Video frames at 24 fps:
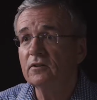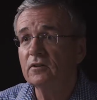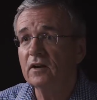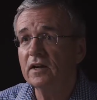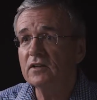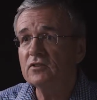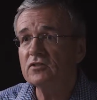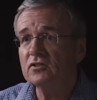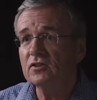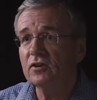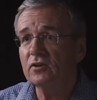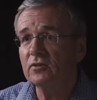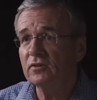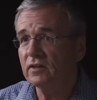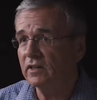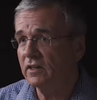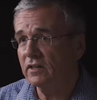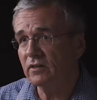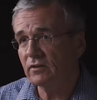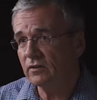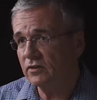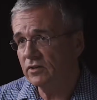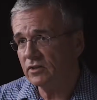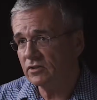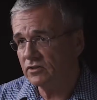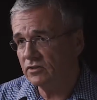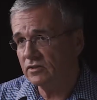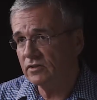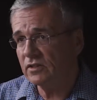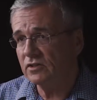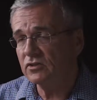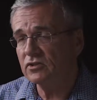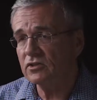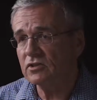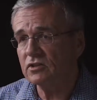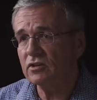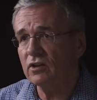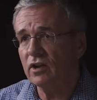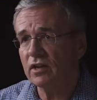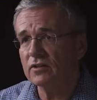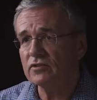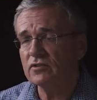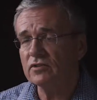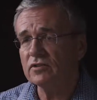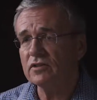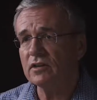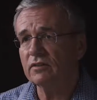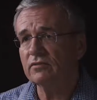Right? So, you know, there's just
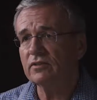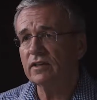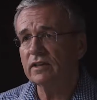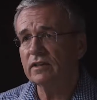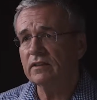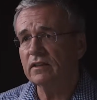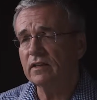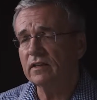lots of stuff like